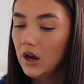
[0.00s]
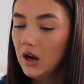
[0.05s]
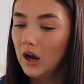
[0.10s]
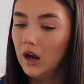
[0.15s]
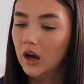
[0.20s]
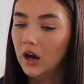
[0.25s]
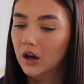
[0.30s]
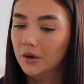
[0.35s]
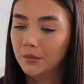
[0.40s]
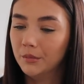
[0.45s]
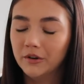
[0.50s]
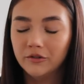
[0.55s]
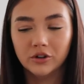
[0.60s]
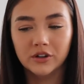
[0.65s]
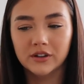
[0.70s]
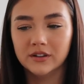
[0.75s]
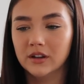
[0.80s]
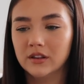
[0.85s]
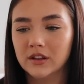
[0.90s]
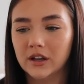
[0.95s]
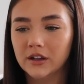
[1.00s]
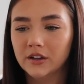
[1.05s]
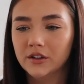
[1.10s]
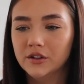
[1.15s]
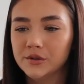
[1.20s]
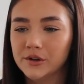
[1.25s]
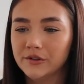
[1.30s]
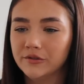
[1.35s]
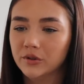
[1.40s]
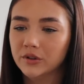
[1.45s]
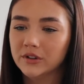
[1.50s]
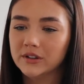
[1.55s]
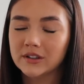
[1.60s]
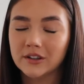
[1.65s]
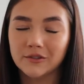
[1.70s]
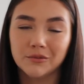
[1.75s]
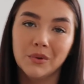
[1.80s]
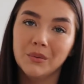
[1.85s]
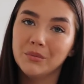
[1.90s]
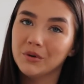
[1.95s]
I've already said thank you to everyone that's
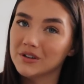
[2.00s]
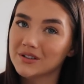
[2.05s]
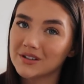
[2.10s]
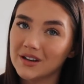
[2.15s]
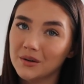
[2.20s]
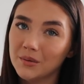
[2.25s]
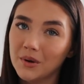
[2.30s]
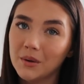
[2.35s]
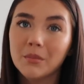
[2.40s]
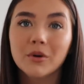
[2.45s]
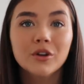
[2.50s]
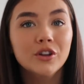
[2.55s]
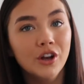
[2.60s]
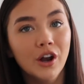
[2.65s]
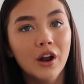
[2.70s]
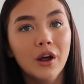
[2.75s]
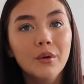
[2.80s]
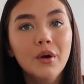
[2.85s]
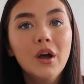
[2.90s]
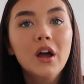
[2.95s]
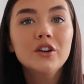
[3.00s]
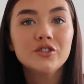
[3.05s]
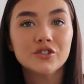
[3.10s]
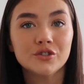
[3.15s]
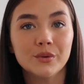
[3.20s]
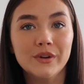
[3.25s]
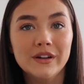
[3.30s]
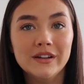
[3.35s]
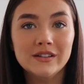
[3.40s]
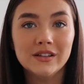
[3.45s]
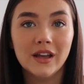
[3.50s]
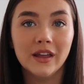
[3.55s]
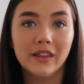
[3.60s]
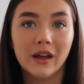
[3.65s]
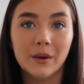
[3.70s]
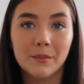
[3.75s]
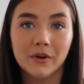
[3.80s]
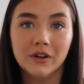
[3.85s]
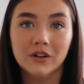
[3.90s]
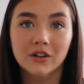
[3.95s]
given me a present anyway. But, you know, just wanted to say
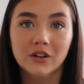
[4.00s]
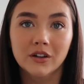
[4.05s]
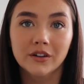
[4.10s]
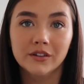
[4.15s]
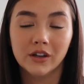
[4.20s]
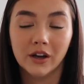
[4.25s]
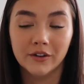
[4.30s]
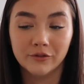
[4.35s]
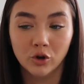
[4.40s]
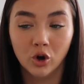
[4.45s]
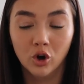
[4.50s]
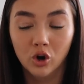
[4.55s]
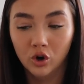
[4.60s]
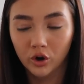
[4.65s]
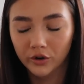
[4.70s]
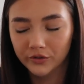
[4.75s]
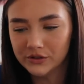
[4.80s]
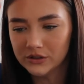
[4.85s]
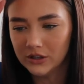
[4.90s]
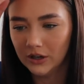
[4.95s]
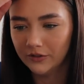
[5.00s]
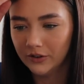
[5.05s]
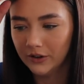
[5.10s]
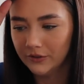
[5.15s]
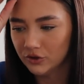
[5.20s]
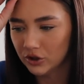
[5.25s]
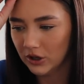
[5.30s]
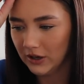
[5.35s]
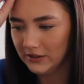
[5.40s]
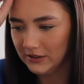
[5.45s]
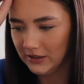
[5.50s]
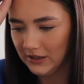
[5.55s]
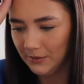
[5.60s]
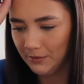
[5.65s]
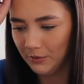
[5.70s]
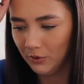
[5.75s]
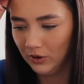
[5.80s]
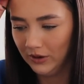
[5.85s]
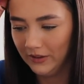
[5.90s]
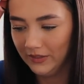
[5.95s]
that because I've got a lot of stuff and I've tried to
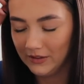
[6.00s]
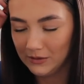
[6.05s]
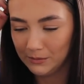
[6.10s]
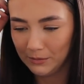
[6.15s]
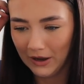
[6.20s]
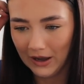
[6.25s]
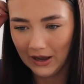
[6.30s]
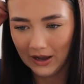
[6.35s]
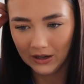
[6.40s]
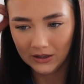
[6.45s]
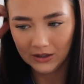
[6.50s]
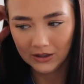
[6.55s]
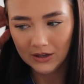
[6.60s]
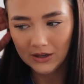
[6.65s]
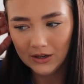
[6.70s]
keep it all in this bag.